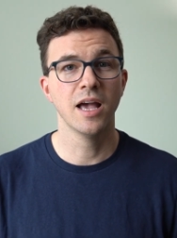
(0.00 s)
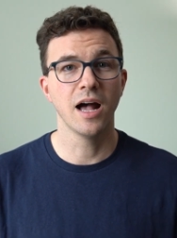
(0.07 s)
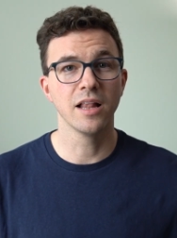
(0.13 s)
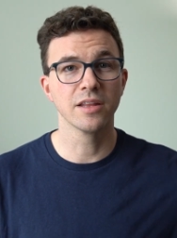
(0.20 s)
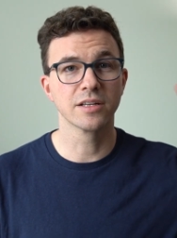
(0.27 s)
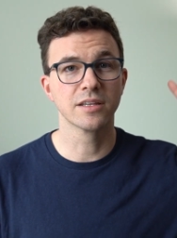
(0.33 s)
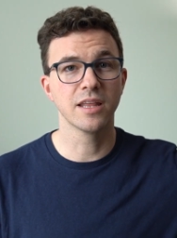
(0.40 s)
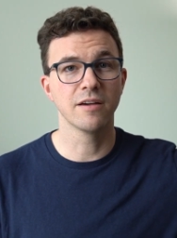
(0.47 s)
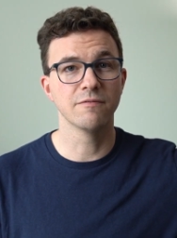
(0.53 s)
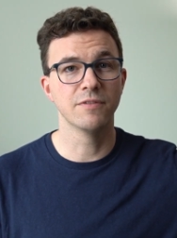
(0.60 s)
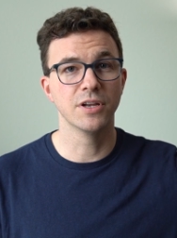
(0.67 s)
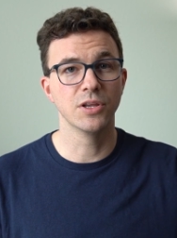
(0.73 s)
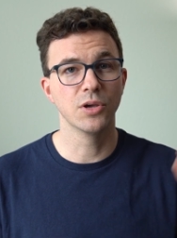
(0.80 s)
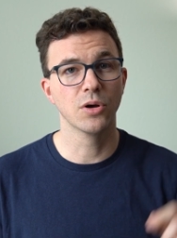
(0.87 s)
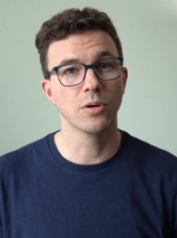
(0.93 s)
I'll link to that
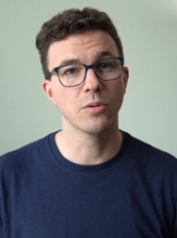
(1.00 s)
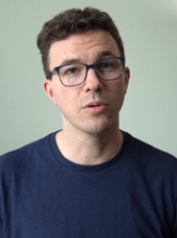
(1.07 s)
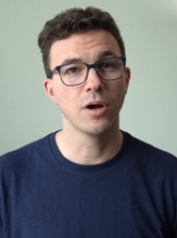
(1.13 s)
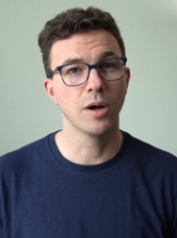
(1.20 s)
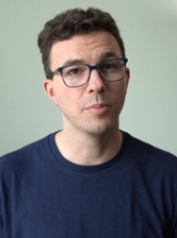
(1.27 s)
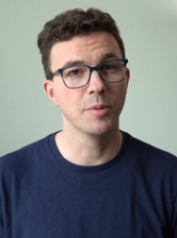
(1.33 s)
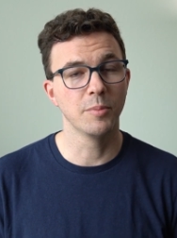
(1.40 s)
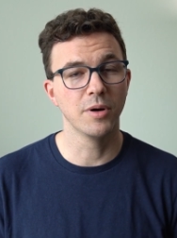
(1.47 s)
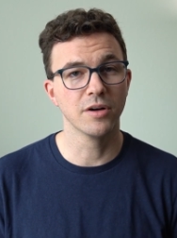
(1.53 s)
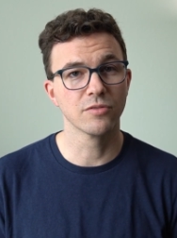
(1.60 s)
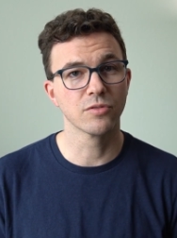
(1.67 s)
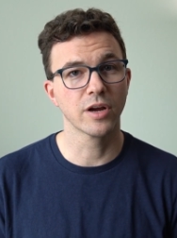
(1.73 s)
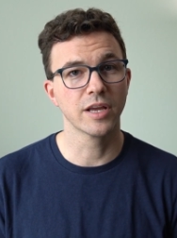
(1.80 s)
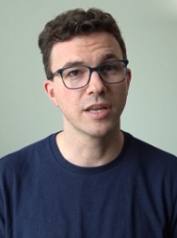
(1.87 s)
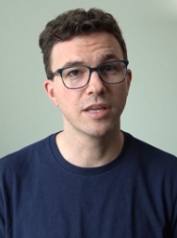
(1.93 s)
video up
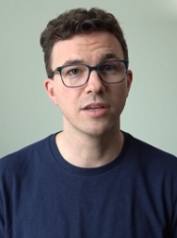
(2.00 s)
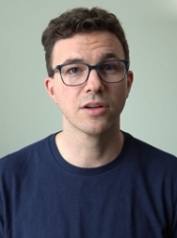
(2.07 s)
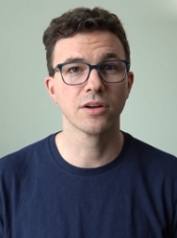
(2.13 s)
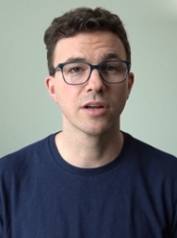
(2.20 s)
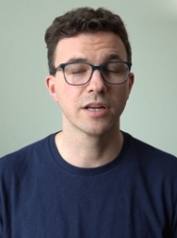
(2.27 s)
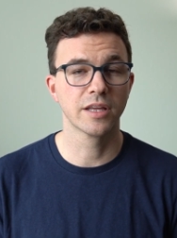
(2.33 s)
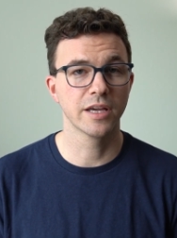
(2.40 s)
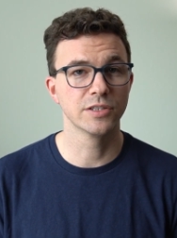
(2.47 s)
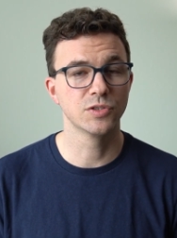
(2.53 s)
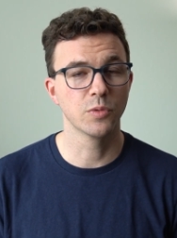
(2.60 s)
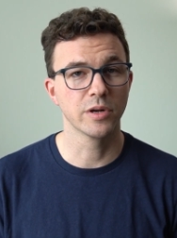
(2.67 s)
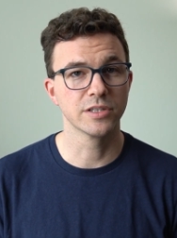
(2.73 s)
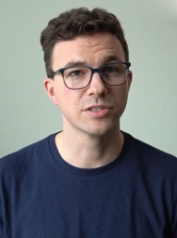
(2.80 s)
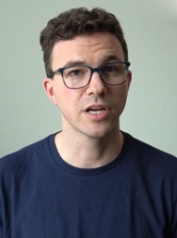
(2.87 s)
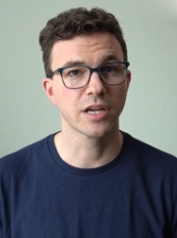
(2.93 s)
above right here in case you
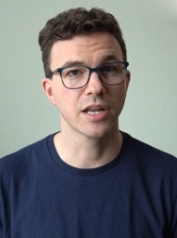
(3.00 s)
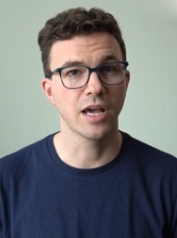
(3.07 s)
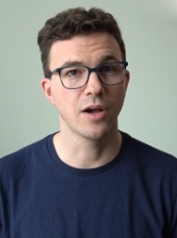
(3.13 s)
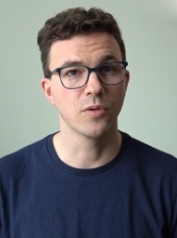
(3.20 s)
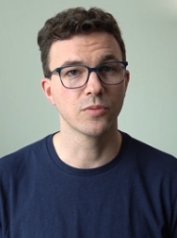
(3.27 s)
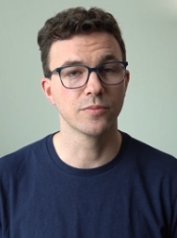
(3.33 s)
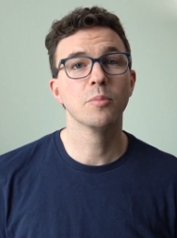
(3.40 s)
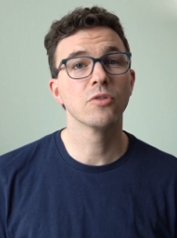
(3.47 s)
want to check it out.